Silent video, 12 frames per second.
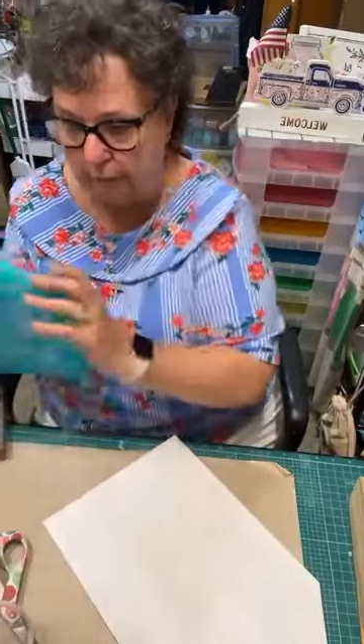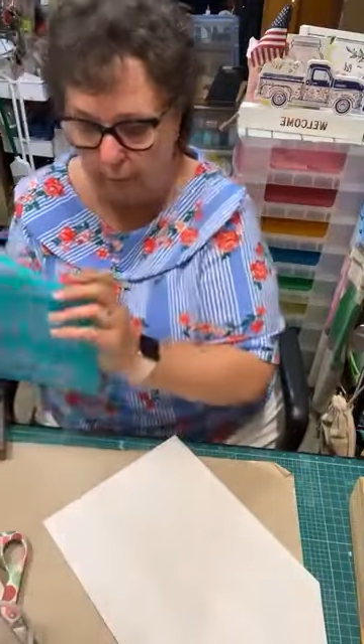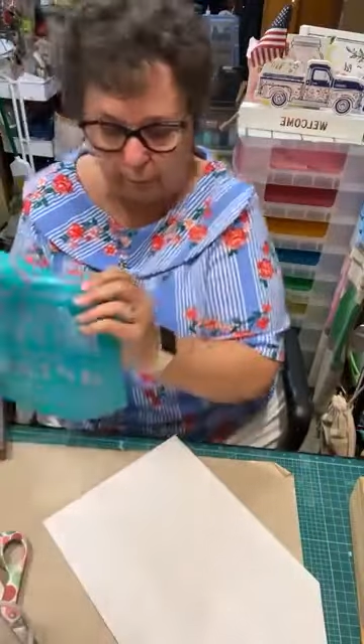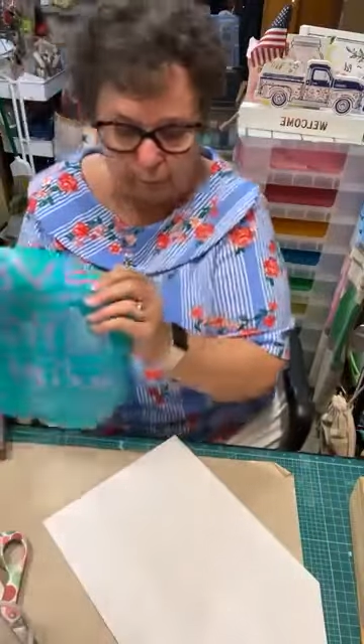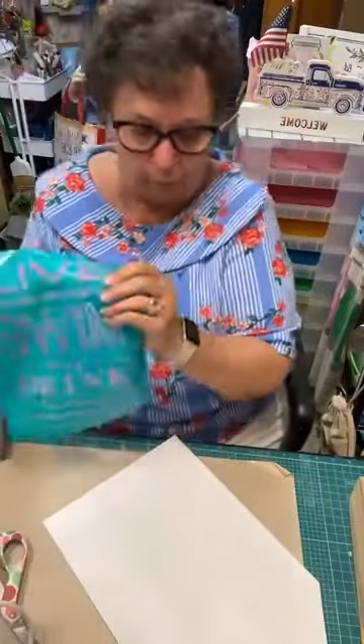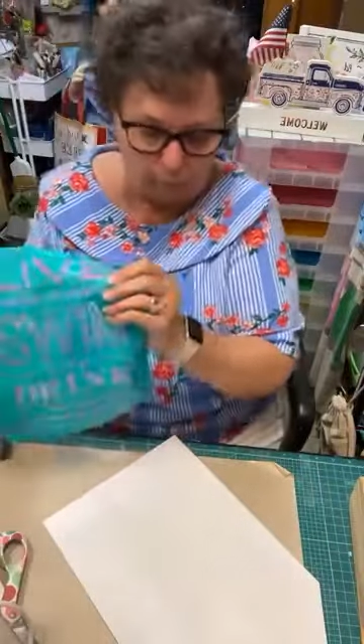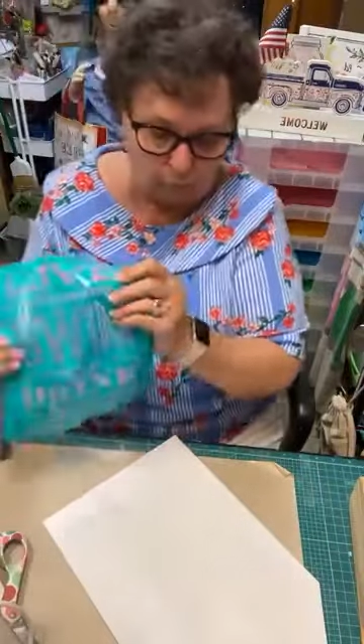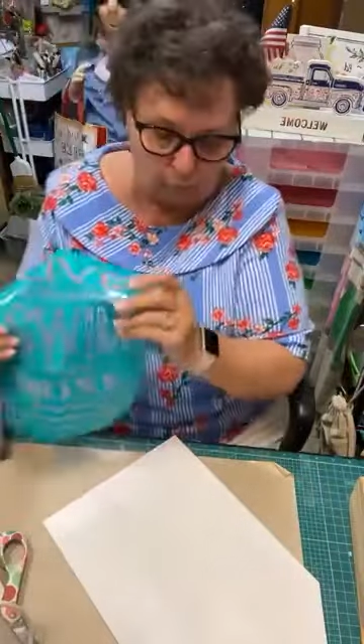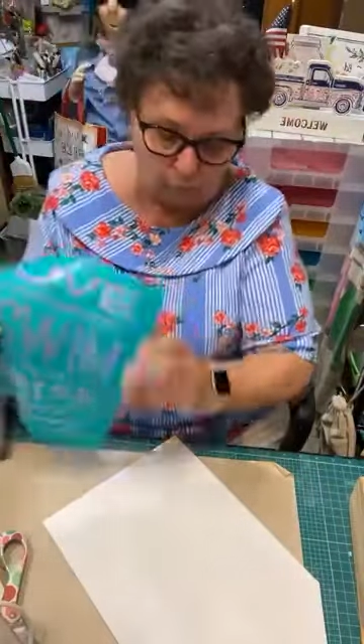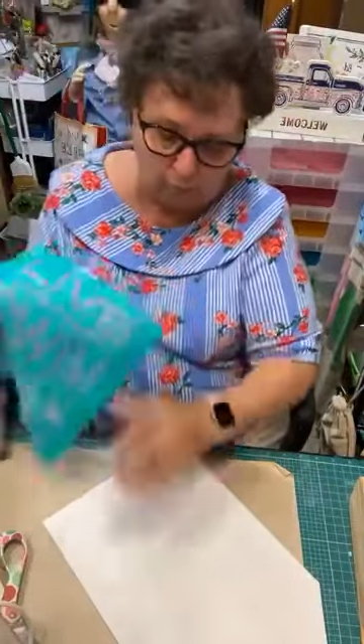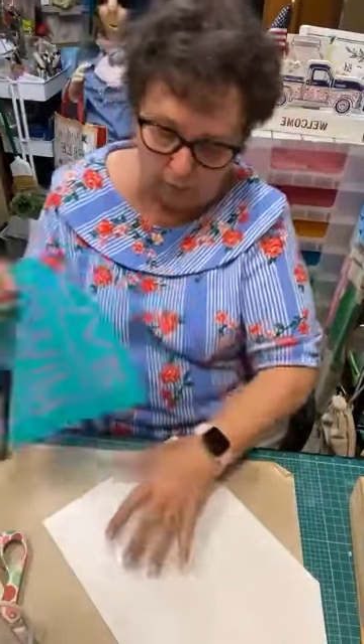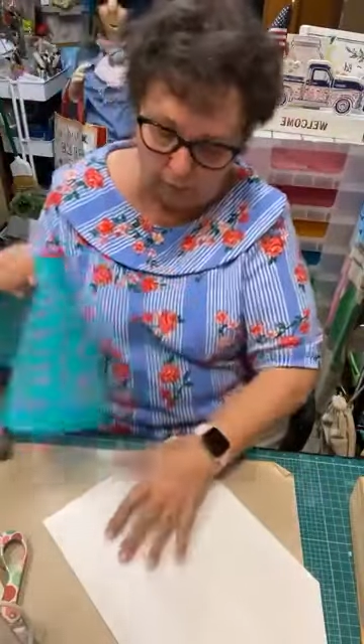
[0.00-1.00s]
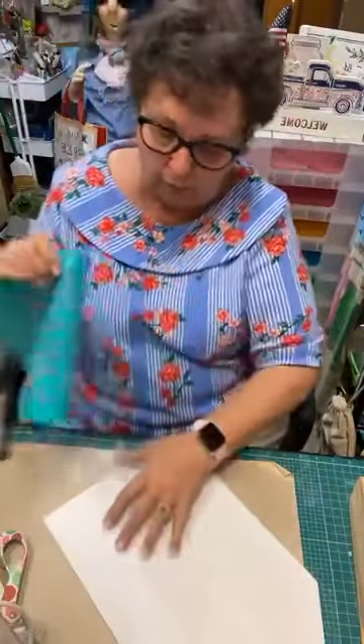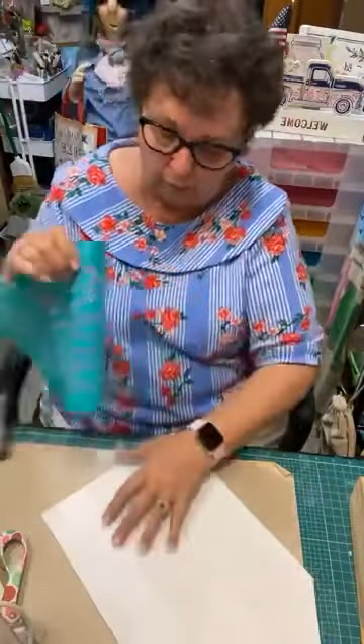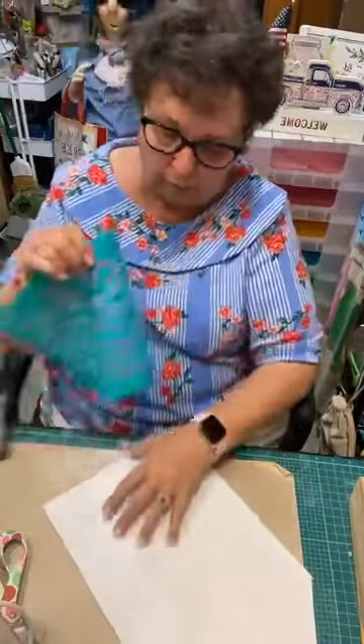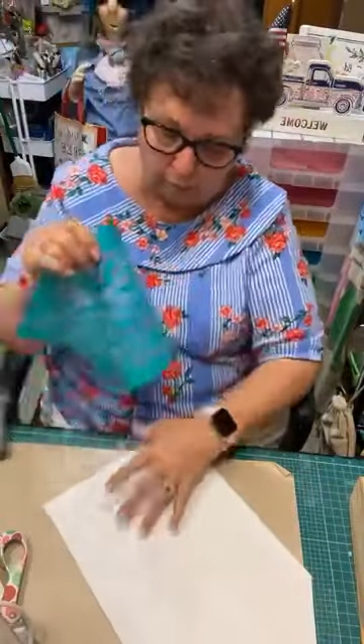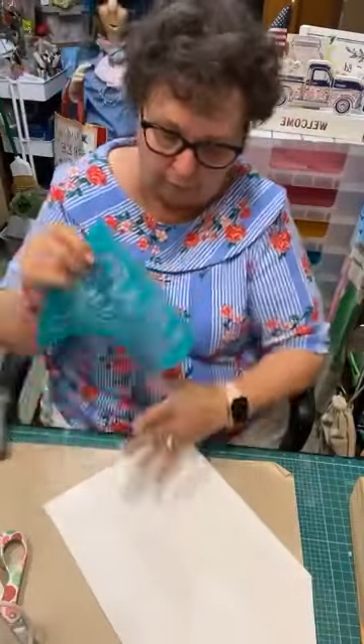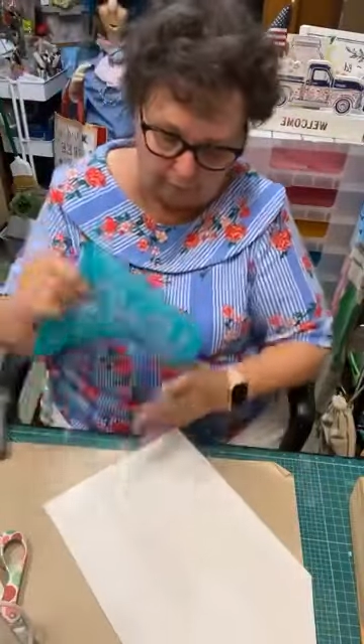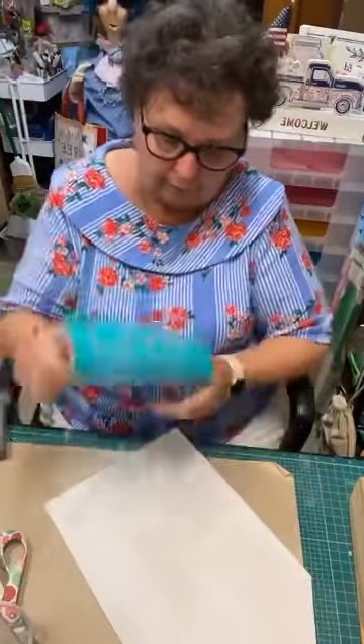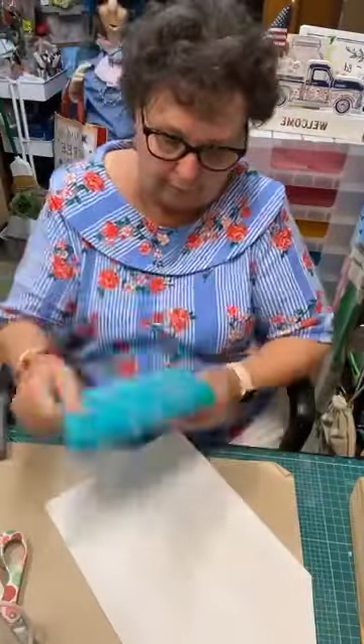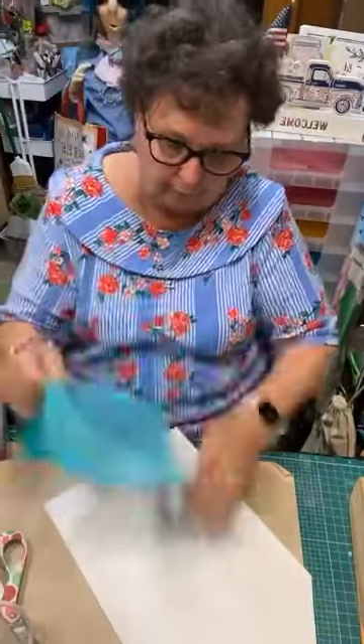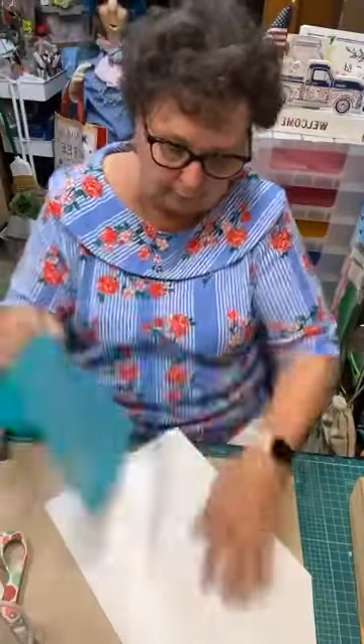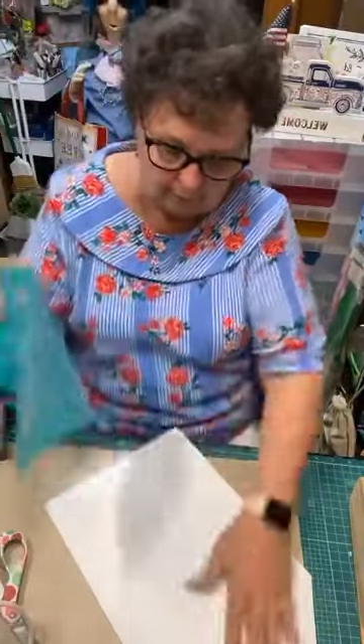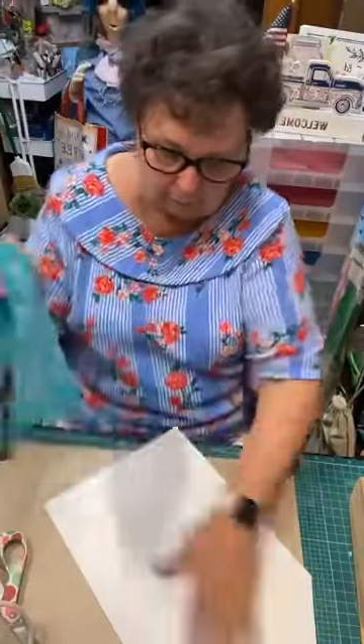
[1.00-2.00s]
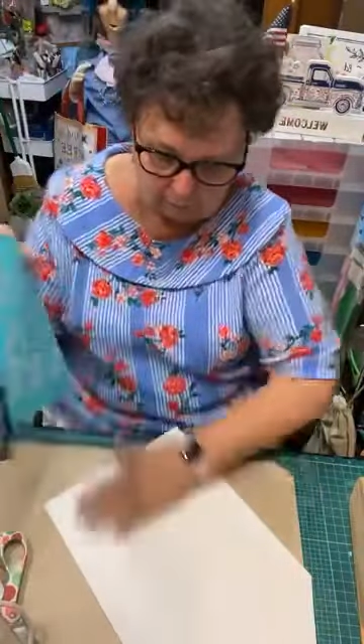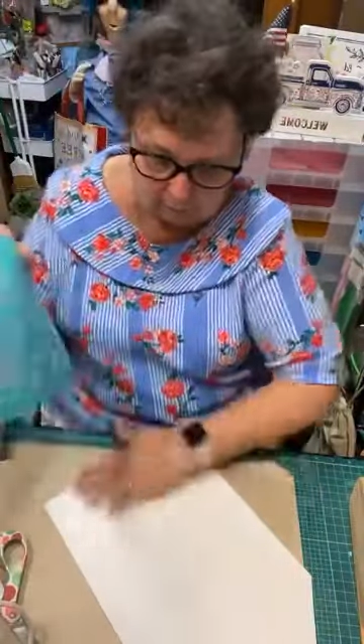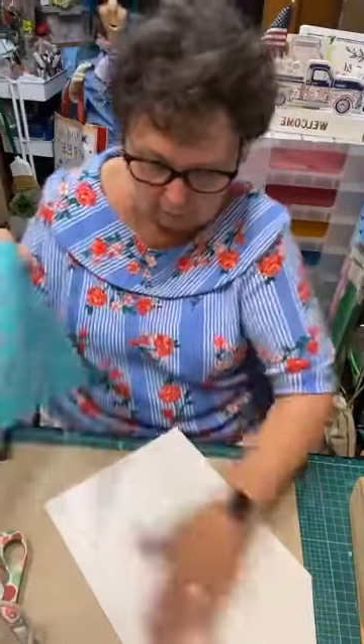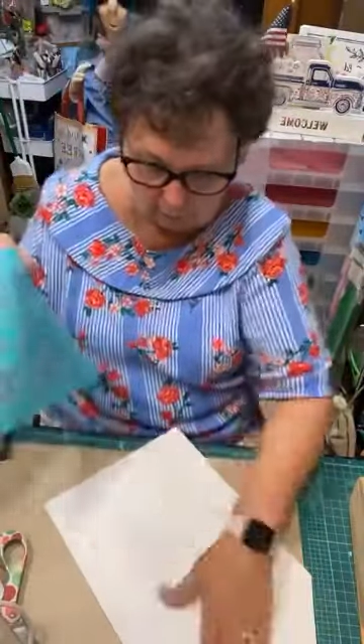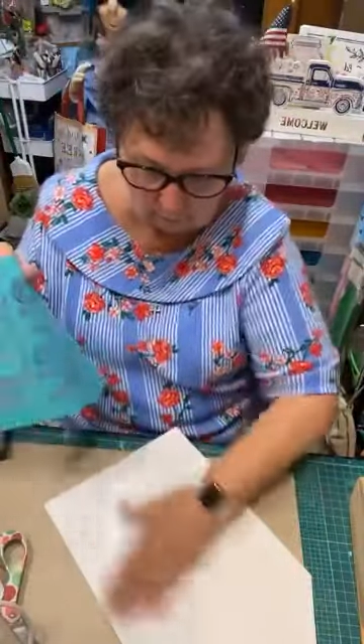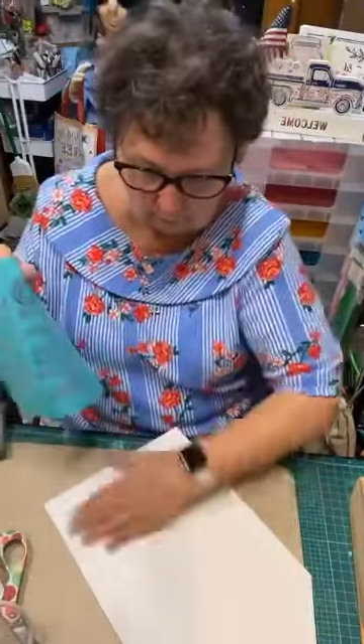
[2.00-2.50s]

simple process here.